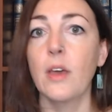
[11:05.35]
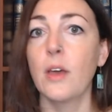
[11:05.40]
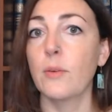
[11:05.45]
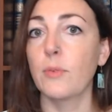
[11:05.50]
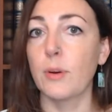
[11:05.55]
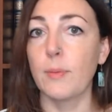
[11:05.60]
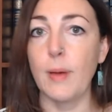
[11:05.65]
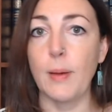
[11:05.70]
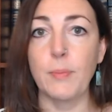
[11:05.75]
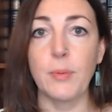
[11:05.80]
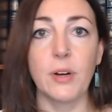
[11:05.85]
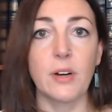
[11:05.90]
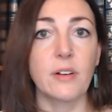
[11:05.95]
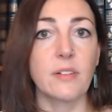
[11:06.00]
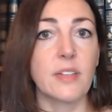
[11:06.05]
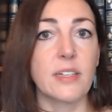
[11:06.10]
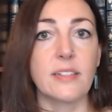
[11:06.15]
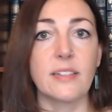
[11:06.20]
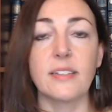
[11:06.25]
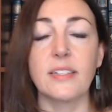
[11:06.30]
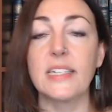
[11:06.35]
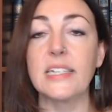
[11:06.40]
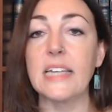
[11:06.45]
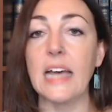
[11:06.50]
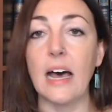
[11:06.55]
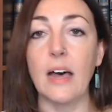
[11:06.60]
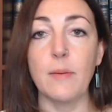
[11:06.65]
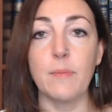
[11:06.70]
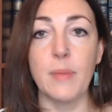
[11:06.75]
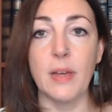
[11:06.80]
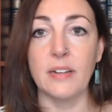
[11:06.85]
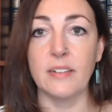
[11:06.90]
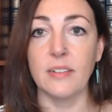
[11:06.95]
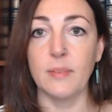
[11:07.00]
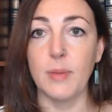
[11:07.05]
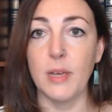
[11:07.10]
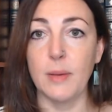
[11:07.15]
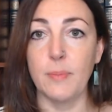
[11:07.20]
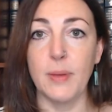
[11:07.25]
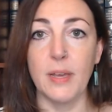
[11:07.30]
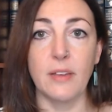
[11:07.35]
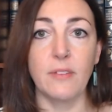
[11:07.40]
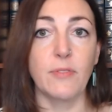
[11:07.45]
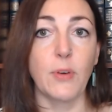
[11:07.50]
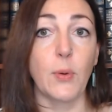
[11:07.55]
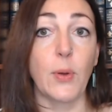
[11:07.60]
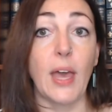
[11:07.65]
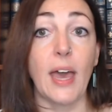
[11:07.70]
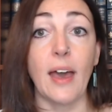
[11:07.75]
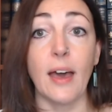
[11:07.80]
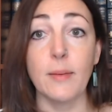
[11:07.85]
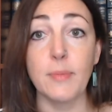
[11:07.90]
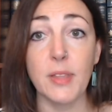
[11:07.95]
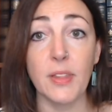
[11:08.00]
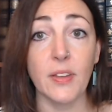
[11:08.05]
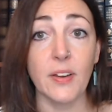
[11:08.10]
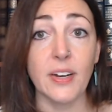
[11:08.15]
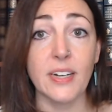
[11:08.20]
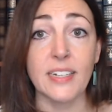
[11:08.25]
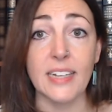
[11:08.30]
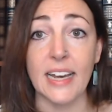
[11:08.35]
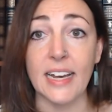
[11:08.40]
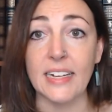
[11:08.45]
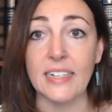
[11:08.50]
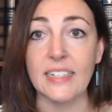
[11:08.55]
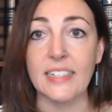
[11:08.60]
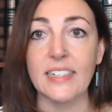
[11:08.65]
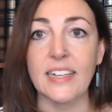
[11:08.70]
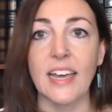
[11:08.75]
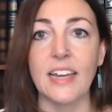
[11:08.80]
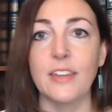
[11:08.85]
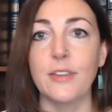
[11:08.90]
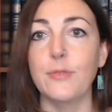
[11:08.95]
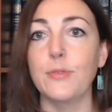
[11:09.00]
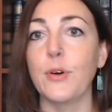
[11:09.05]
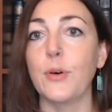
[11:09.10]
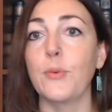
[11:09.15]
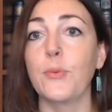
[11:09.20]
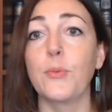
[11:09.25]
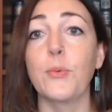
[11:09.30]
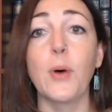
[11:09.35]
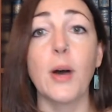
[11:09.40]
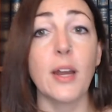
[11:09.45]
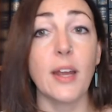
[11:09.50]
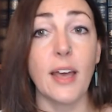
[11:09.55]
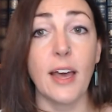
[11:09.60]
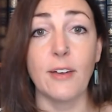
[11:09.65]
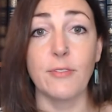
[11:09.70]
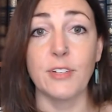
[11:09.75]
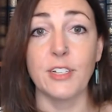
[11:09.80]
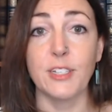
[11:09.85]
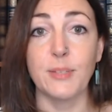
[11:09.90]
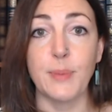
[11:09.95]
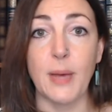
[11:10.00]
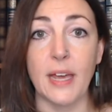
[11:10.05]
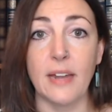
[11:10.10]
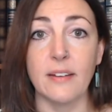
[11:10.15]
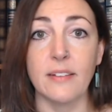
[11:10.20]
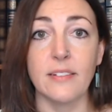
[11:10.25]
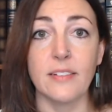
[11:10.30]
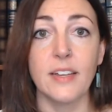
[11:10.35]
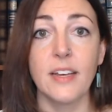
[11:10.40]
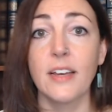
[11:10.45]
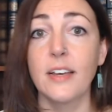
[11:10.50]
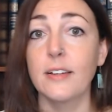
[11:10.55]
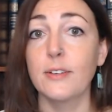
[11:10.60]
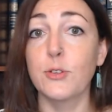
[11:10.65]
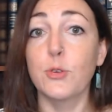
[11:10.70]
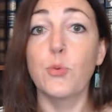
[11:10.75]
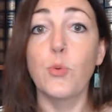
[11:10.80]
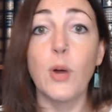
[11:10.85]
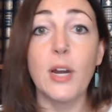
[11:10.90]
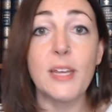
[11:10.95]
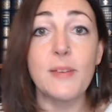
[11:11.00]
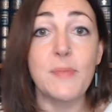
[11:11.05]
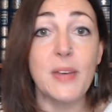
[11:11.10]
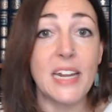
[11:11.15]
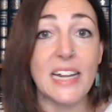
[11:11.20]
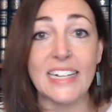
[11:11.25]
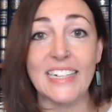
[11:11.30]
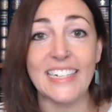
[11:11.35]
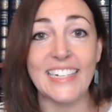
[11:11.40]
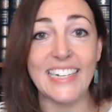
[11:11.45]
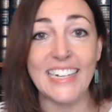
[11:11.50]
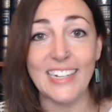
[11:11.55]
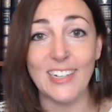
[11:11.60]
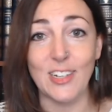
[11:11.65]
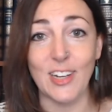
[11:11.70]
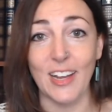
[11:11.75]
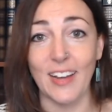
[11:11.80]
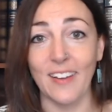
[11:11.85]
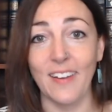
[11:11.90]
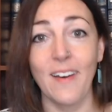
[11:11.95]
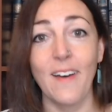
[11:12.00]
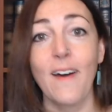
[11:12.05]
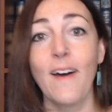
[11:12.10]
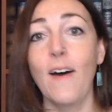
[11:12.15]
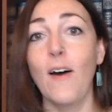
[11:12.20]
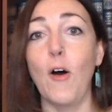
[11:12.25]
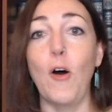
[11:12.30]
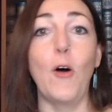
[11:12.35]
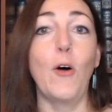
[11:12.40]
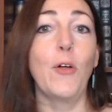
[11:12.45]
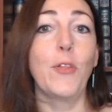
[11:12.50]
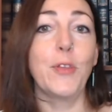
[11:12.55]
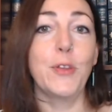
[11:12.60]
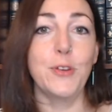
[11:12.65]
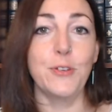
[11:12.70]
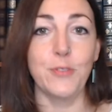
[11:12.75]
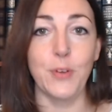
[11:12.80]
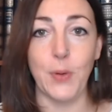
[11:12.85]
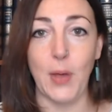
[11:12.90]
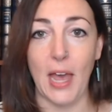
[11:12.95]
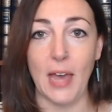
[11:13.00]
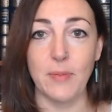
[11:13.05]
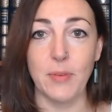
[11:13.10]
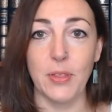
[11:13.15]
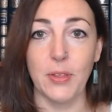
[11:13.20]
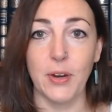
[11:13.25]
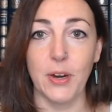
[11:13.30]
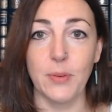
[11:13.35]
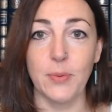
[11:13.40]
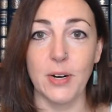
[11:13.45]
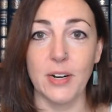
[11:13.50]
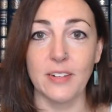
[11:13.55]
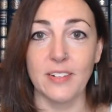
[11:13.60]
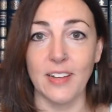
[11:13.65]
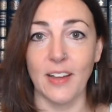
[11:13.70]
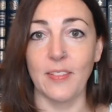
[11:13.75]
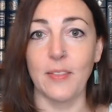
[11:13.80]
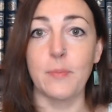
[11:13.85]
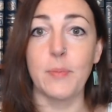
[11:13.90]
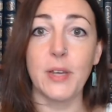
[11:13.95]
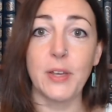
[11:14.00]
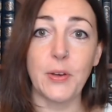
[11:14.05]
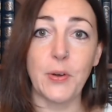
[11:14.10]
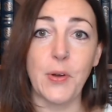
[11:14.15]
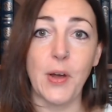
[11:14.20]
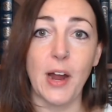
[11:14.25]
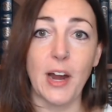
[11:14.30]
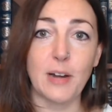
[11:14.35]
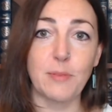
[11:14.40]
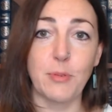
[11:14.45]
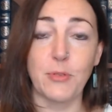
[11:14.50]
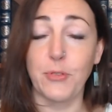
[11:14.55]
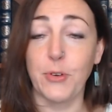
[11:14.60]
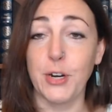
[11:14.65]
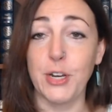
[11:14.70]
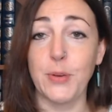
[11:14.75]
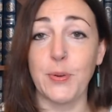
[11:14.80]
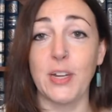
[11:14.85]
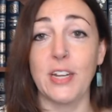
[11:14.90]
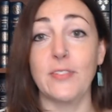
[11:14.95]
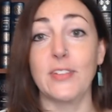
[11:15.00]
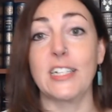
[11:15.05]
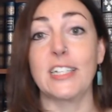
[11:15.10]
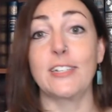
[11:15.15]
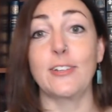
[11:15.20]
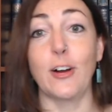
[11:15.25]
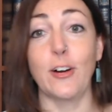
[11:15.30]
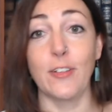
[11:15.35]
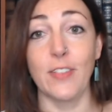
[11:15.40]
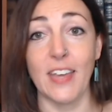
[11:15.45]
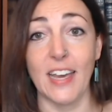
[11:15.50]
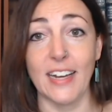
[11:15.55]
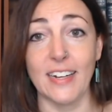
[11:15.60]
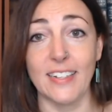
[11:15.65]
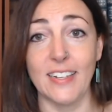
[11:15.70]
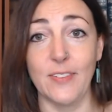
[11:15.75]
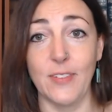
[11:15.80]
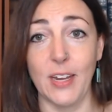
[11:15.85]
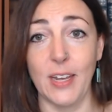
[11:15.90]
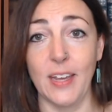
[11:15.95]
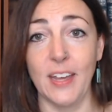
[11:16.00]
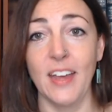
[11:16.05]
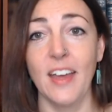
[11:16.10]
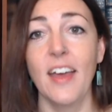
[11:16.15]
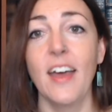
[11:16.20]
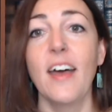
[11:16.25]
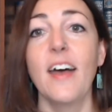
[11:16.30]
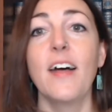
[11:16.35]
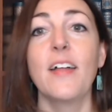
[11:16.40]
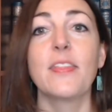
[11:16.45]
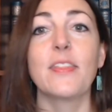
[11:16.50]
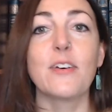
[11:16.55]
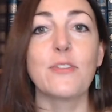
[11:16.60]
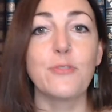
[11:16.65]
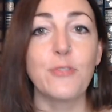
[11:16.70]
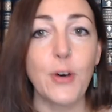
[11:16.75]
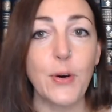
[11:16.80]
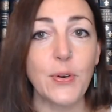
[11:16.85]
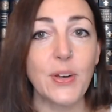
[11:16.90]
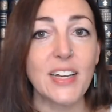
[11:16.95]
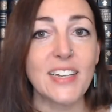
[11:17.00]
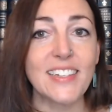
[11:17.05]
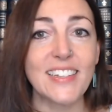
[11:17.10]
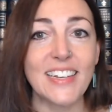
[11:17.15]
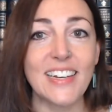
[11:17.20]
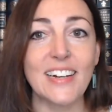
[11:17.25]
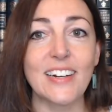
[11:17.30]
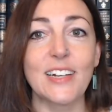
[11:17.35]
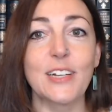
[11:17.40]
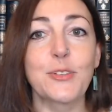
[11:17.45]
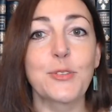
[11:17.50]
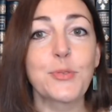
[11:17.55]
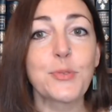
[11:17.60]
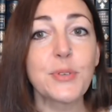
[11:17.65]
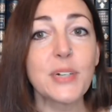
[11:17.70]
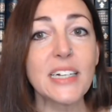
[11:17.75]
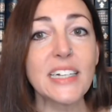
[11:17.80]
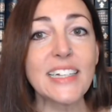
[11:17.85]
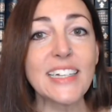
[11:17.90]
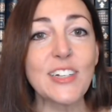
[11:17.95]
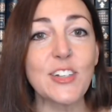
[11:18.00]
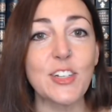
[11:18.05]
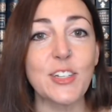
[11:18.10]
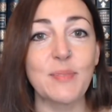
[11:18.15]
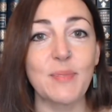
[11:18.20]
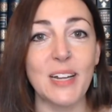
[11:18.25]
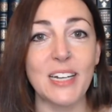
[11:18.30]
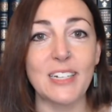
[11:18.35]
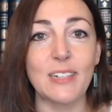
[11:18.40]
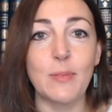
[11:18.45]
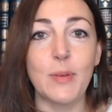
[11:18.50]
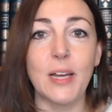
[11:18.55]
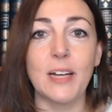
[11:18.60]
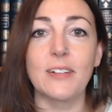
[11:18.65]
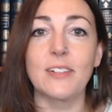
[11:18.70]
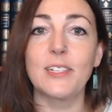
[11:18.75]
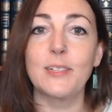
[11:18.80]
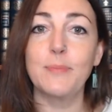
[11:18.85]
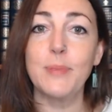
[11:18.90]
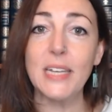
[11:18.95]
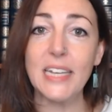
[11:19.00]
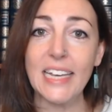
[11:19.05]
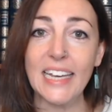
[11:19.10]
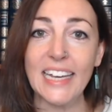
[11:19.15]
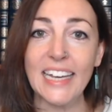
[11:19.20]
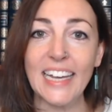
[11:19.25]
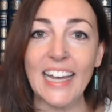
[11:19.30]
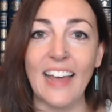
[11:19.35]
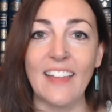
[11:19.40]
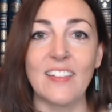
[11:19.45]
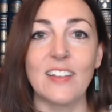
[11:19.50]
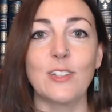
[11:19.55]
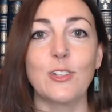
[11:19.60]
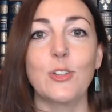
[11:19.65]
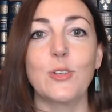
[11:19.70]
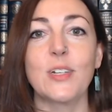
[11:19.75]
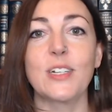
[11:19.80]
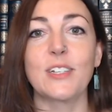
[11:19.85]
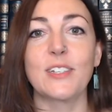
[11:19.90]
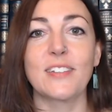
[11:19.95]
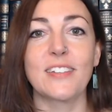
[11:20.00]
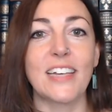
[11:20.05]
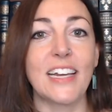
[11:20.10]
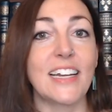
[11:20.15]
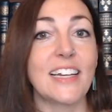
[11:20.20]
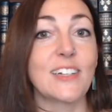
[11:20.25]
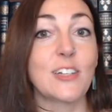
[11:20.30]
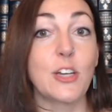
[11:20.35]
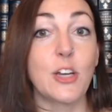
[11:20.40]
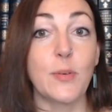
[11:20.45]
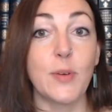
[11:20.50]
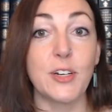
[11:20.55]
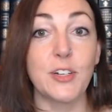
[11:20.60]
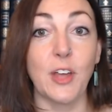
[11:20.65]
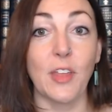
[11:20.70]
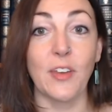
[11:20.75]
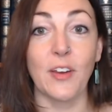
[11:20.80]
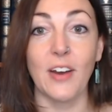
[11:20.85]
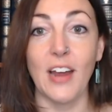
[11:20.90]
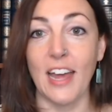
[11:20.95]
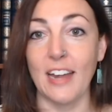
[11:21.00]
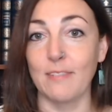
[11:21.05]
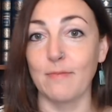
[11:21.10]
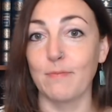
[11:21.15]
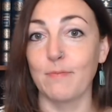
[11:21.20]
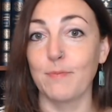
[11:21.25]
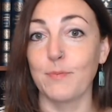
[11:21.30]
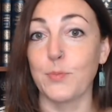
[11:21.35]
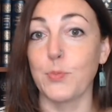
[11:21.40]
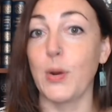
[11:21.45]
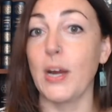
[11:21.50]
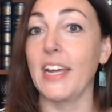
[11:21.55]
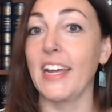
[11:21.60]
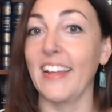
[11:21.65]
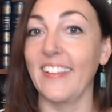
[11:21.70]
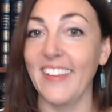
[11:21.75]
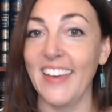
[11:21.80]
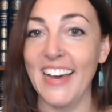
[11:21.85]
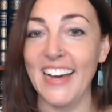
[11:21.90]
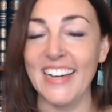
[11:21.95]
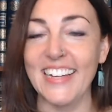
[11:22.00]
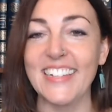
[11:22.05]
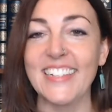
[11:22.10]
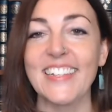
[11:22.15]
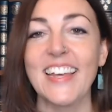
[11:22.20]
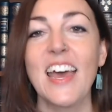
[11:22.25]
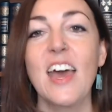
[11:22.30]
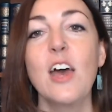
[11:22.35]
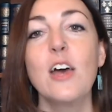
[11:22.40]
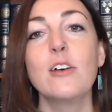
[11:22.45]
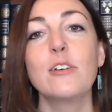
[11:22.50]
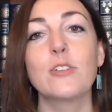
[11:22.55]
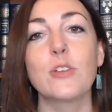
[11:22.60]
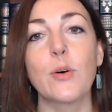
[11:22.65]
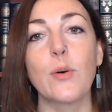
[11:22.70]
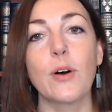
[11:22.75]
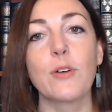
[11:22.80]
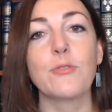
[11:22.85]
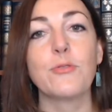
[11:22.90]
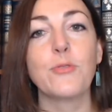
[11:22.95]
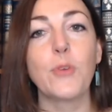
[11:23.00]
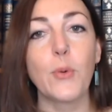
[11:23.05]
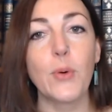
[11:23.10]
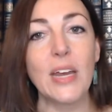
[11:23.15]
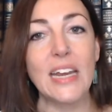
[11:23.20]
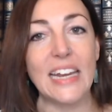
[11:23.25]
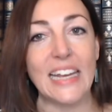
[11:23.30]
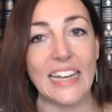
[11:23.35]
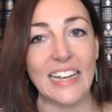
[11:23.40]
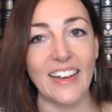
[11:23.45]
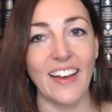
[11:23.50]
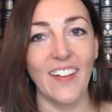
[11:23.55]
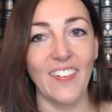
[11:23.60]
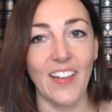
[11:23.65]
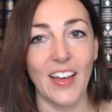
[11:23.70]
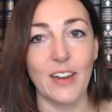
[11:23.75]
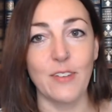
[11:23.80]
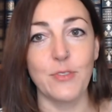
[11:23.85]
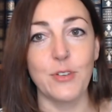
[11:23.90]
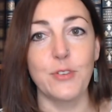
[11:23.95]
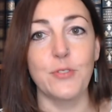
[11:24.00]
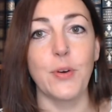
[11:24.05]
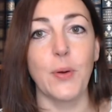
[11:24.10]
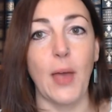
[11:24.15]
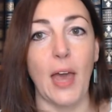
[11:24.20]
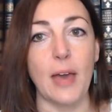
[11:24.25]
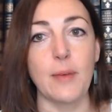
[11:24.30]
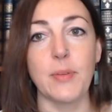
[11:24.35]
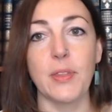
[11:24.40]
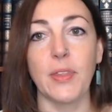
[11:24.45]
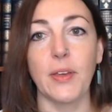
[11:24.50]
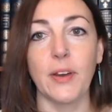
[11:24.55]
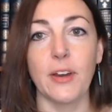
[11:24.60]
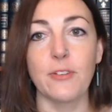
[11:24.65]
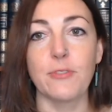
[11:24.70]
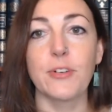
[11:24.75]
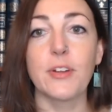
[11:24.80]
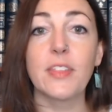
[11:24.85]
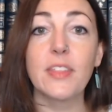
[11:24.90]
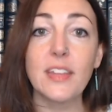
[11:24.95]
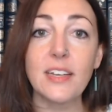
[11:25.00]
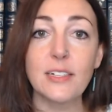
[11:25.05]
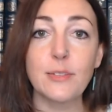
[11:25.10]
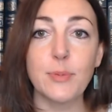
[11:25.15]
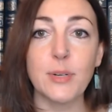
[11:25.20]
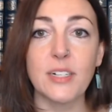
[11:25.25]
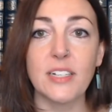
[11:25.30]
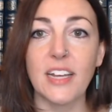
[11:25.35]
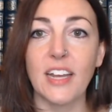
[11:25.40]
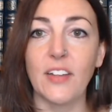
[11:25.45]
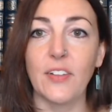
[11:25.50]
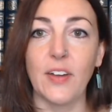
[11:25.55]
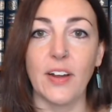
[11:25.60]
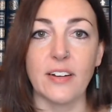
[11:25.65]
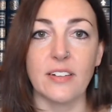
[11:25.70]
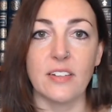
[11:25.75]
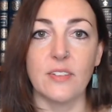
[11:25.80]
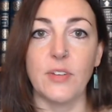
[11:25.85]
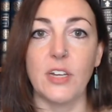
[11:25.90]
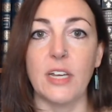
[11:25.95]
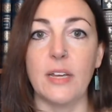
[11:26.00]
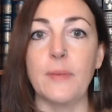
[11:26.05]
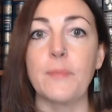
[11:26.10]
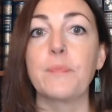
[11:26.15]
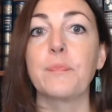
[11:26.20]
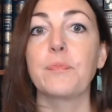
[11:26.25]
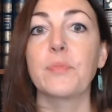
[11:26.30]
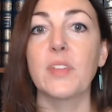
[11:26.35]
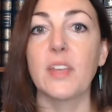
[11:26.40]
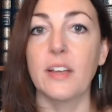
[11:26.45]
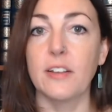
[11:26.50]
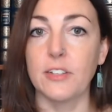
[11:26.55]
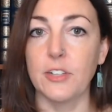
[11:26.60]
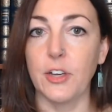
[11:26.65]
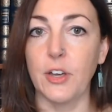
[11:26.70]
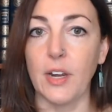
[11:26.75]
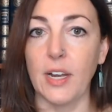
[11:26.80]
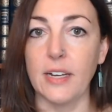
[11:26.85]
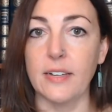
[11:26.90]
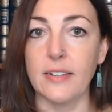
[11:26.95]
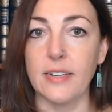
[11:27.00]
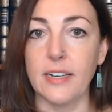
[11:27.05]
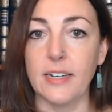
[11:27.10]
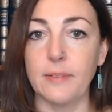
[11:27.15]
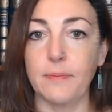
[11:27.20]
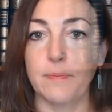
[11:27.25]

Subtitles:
Remember, this is not meant to be a big vocabulary test, and you don't want to have to spend 20 minutes teaching all the new vocabulary words on the bingo card before you can even start the activity. The focus here is really just meant to be on speaking and the students getting to know each other and breaking the ice, so avoiding a lot of new vocabulary for this particular activity is a good idea.